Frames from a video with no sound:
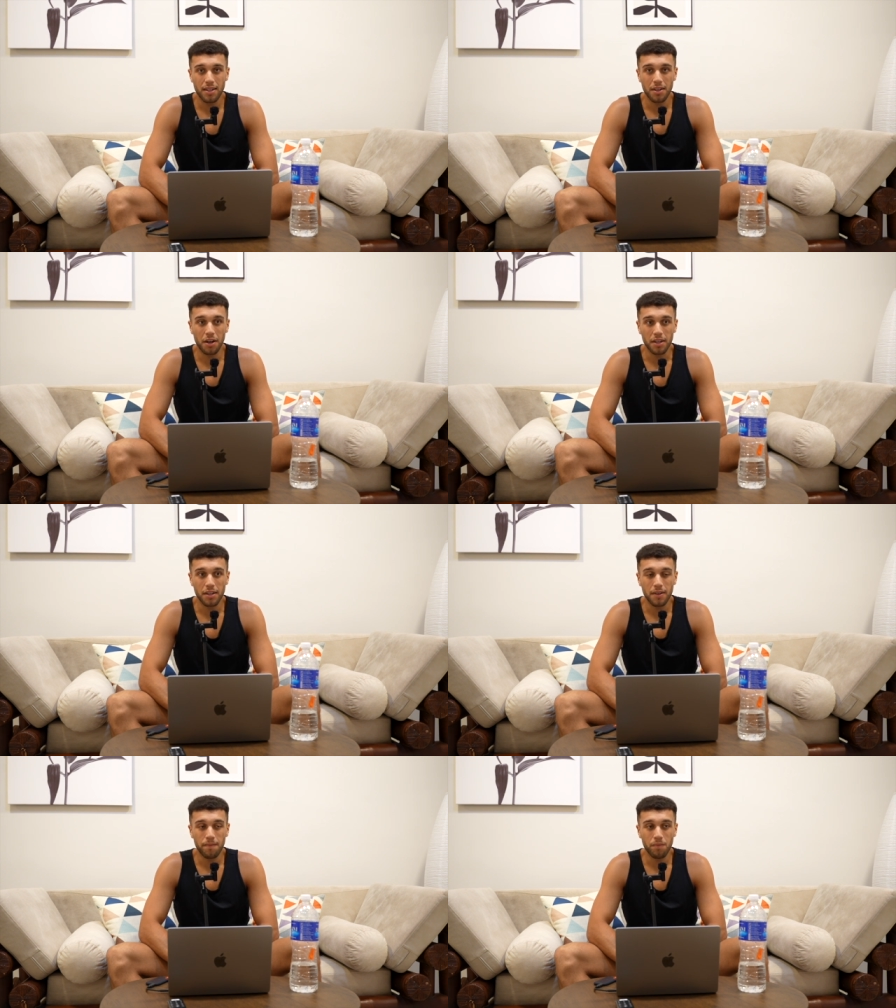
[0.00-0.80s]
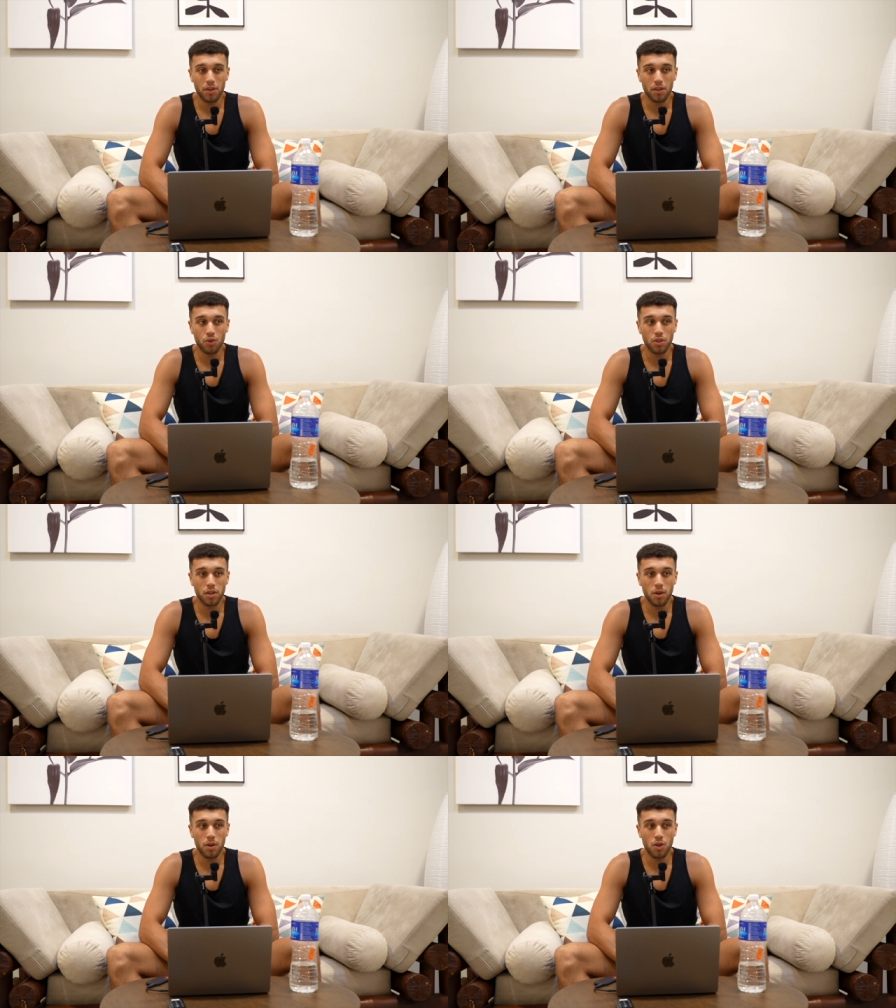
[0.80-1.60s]
Like, because
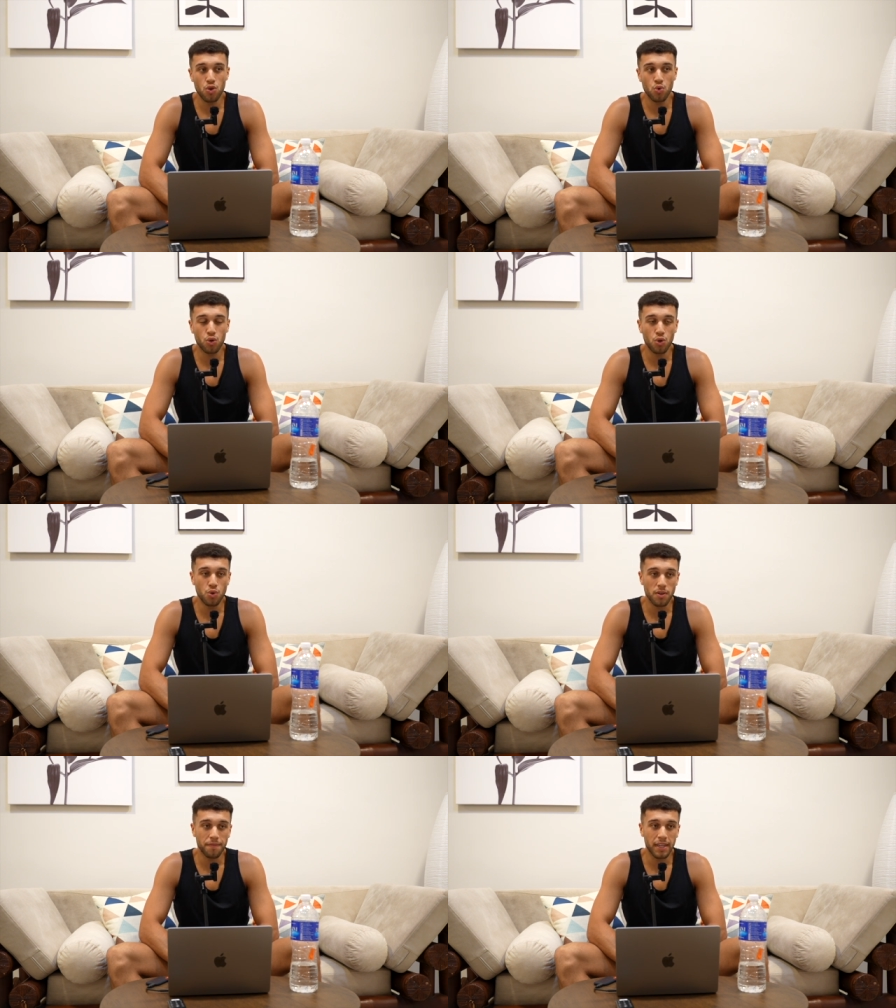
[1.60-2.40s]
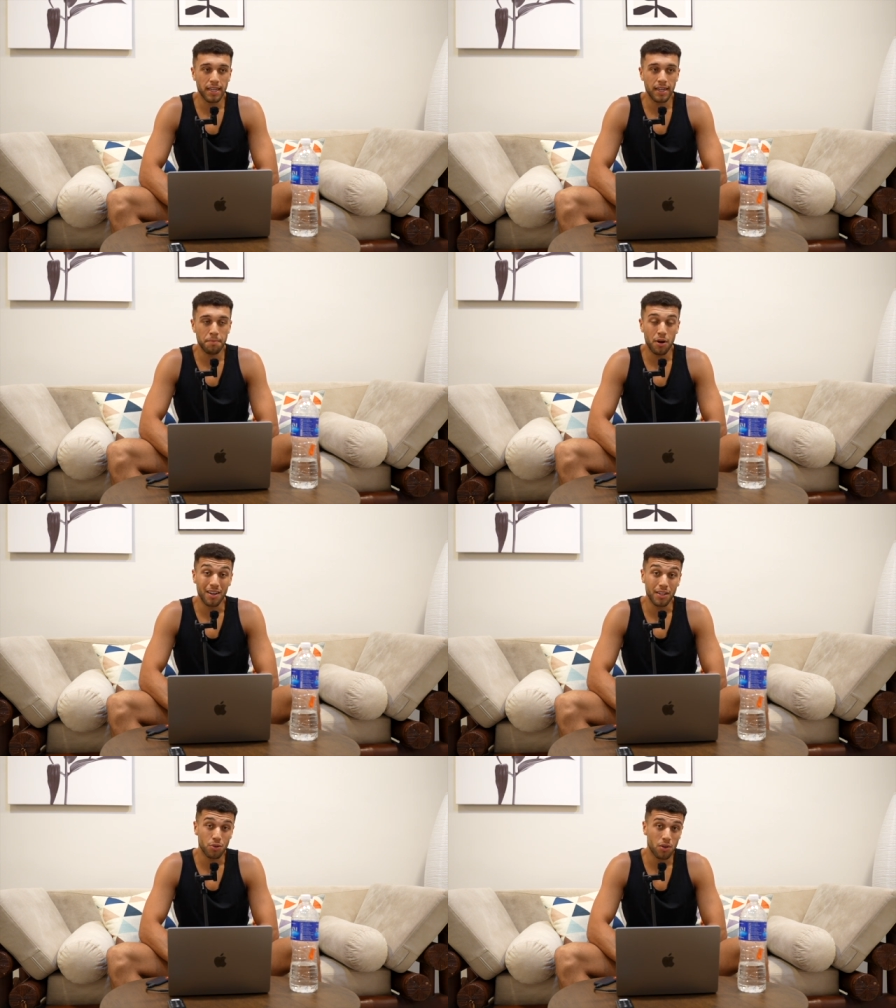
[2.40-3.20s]
you'll do something and it might
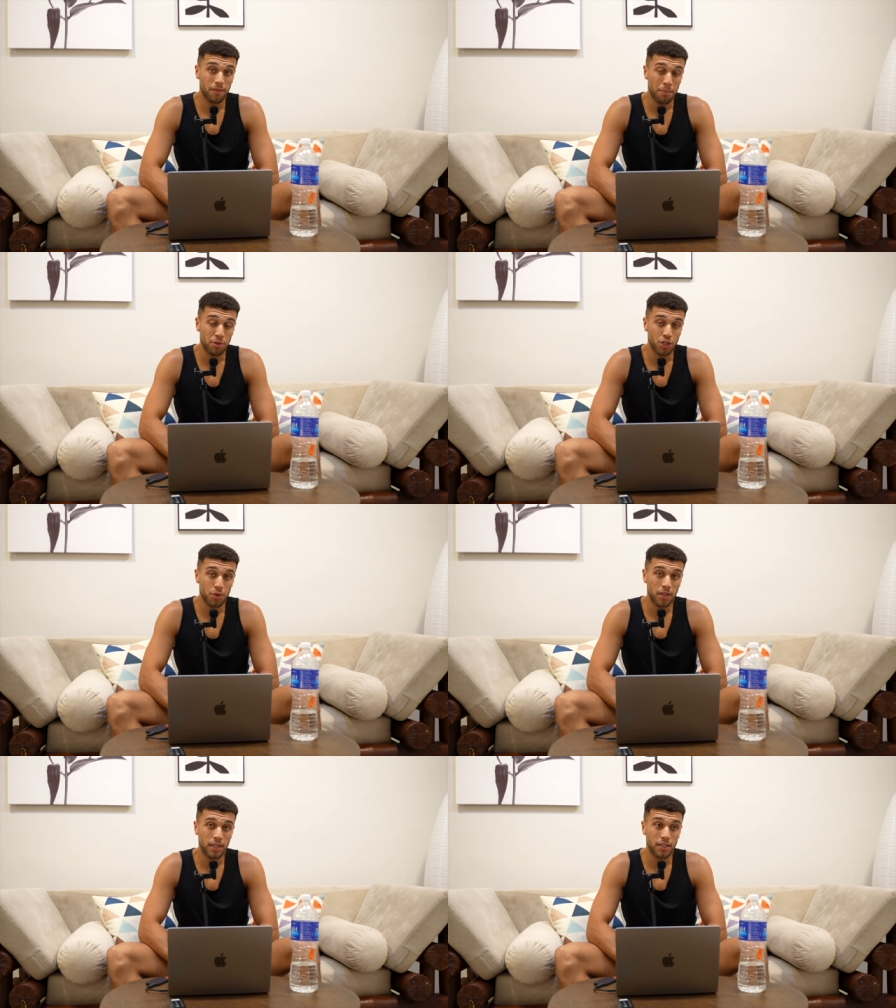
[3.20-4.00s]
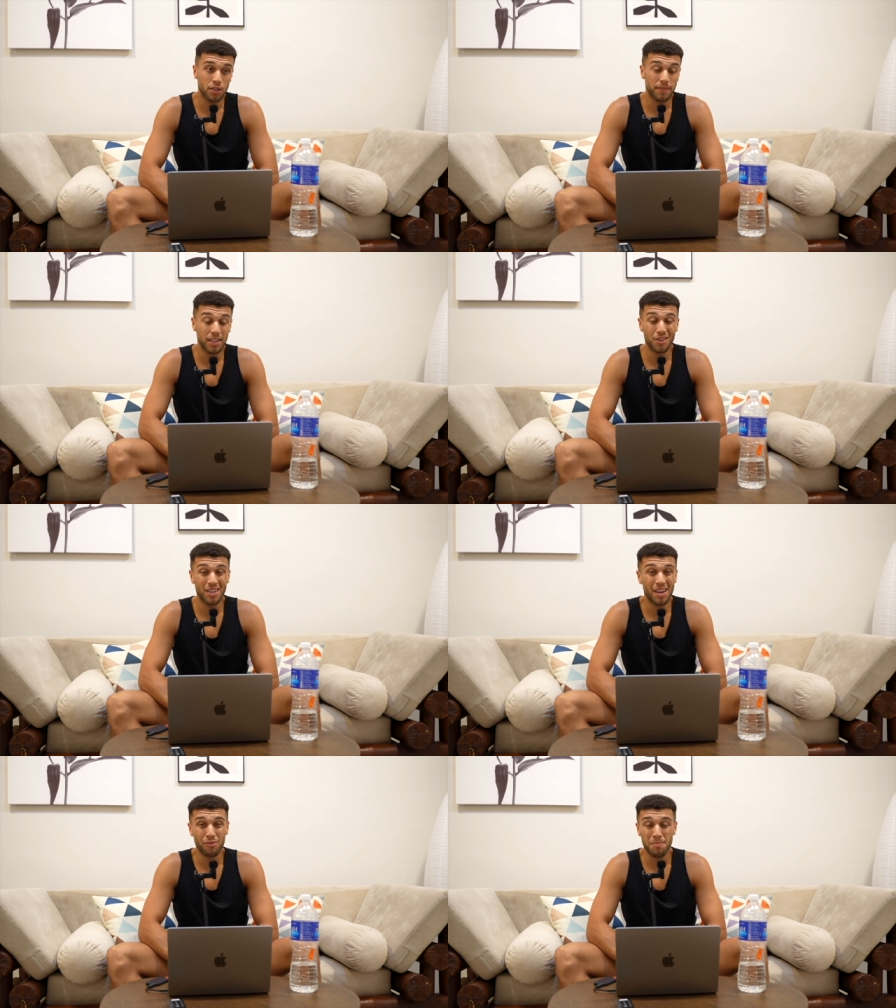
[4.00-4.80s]
lead to another opportunity. something that you
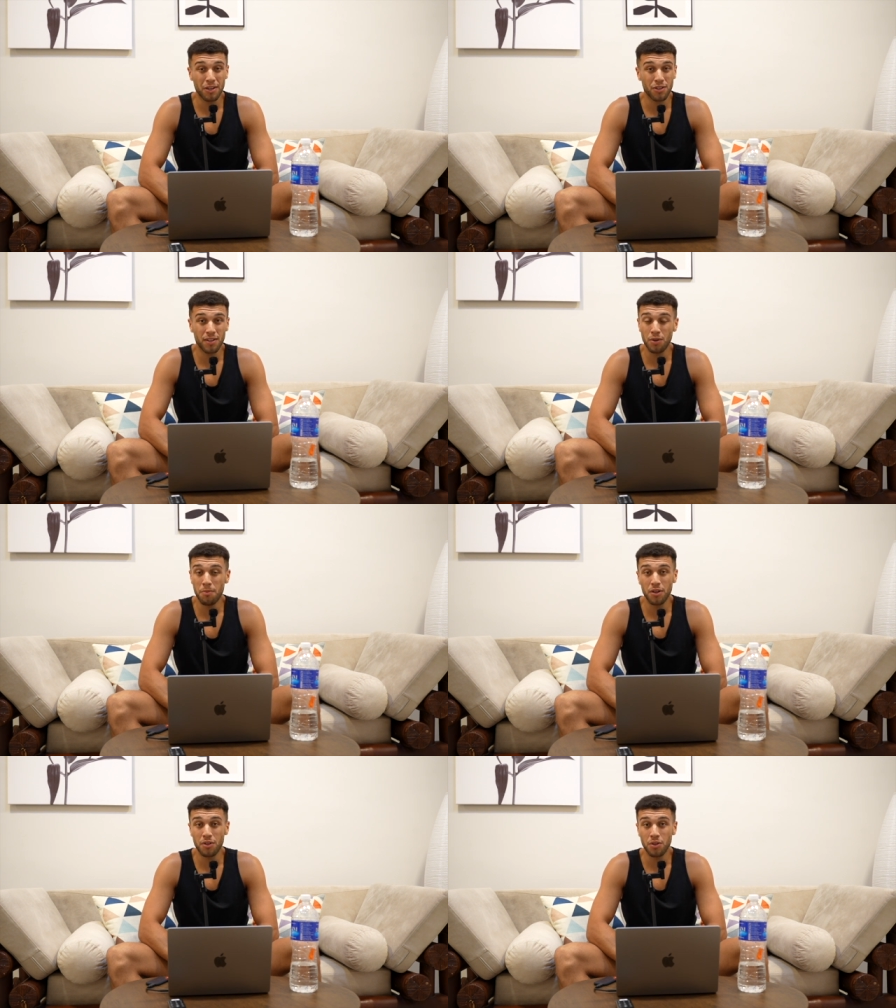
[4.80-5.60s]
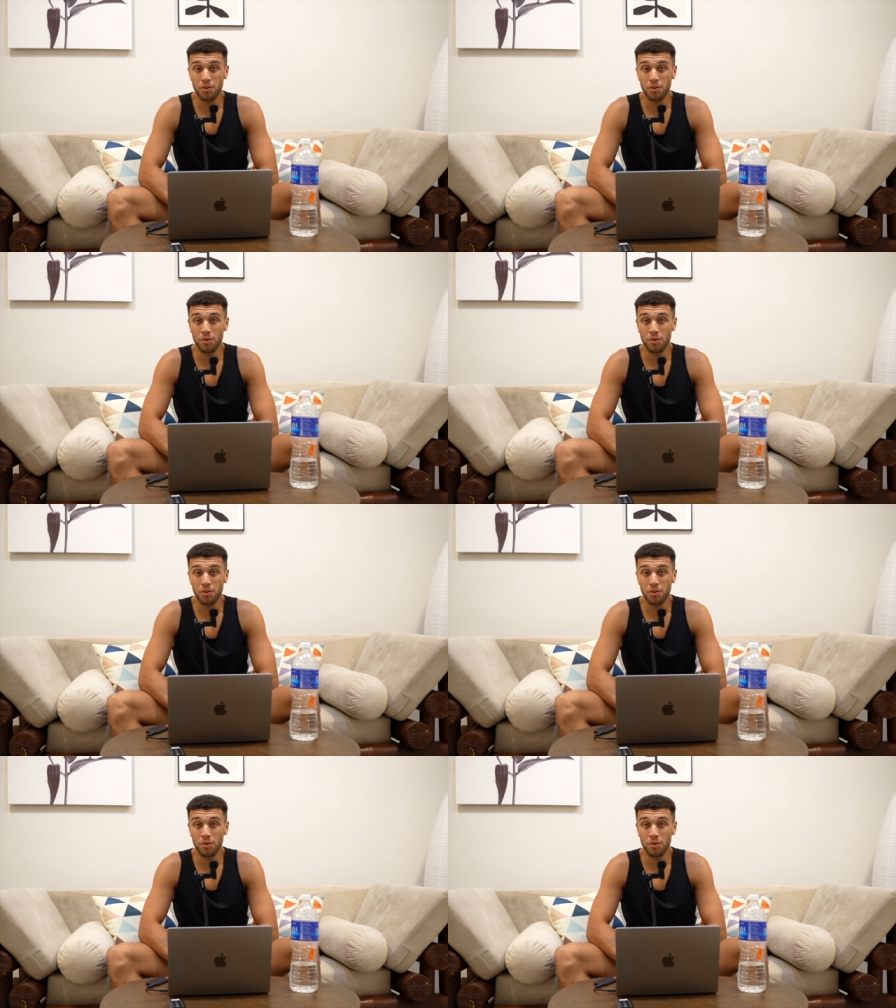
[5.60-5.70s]
never imagined that you might do.